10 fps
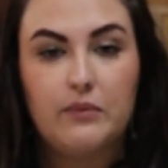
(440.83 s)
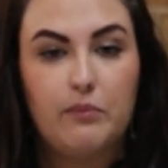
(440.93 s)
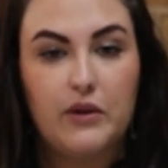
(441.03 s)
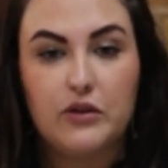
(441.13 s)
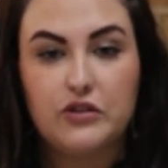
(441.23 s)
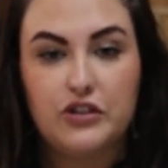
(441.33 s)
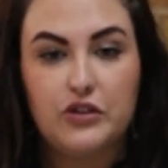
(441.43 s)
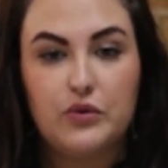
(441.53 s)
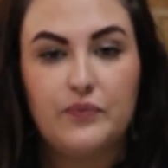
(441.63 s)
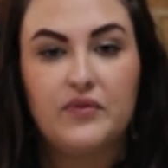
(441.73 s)

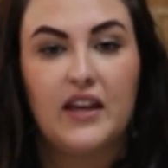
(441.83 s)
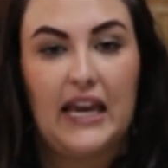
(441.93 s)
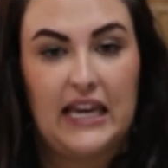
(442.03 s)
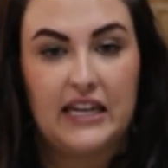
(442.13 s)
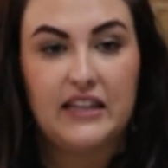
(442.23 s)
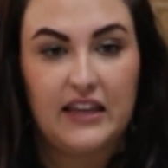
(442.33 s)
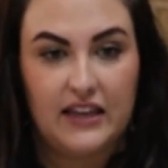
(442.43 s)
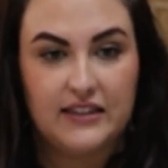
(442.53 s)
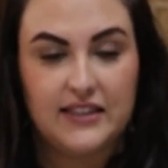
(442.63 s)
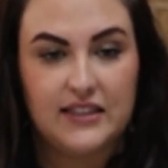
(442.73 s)
mildew, and
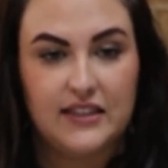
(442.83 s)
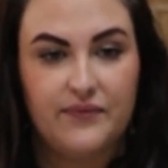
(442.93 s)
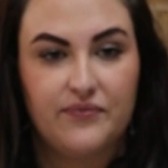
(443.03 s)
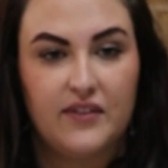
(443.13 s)
yeast.